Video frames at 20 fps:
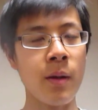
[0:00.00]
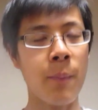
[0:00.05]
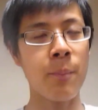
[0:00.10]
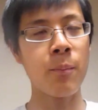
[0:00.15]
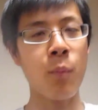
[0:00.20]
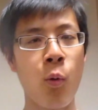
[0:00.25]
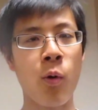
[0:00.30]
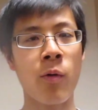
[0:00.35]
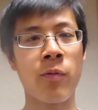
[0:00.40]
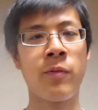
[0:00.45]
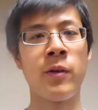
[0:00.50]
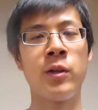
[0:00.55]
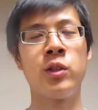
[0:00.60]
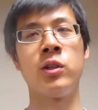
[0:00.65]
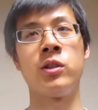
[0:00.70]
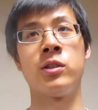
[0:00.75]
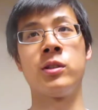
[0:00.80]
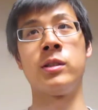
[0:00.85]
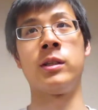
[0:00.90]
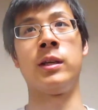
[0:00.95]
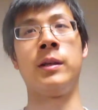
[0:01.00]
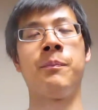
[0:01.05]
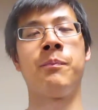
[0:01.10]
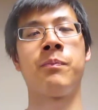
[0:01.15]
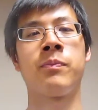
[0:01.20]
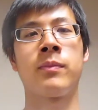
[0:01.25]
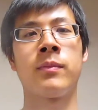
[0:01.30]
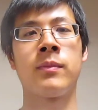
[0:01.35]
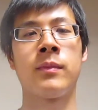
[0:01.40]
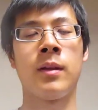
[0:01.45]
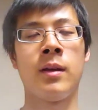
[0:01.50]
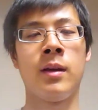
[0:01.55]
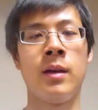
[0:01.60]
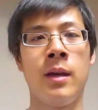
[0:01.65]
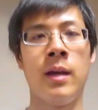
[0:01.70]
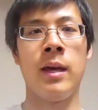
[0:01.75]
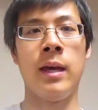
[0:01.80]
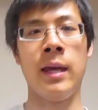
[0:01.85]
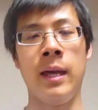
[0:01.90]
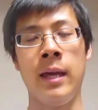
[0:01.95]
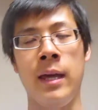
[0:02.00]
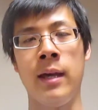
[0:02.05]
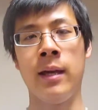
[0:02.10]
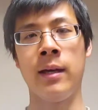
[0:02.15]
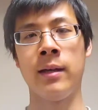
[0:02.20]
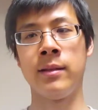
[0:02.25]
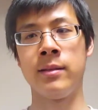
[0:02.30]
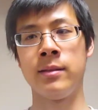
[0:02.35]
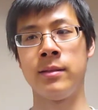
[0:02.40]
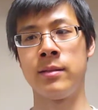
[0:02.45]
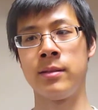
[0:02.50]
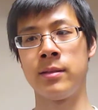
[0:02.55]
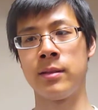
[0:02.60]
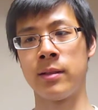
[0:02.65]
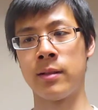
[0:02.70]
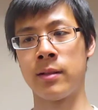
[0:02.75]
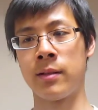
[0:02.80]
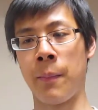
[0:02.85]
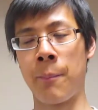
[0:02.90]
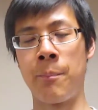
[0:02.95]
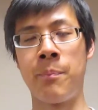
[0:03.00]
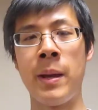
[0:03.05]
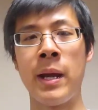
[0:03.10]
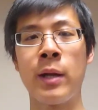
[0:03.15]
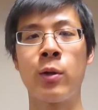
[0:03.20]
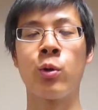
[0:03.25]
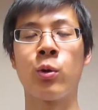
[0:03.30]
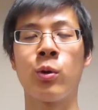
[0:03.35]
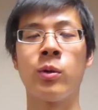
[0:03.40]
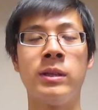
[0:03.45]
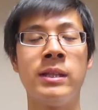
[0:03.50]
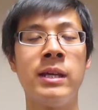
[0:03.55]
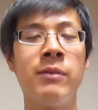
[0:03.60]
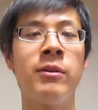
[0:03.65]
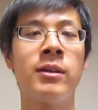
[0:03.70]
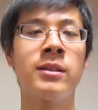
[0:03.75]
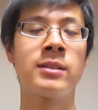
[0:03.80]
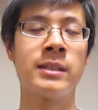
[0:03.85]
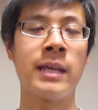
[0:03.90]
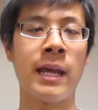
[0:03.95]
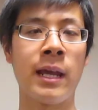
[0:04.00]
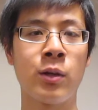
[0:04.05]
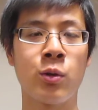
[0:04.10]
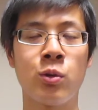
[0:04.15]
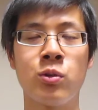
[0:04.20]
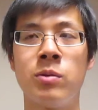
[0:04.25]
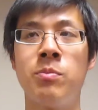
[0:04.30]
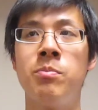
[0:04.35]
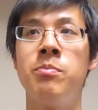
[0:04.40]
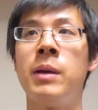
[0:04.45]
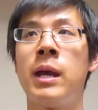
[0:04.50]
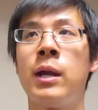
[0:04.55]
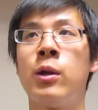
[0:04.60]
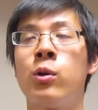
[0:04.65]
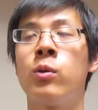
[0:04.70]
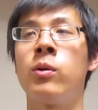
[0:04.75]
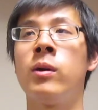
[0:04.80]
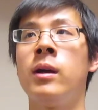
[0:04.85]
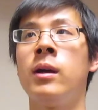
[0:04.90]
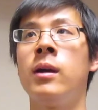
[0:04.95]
more efficiency and better living standards and better,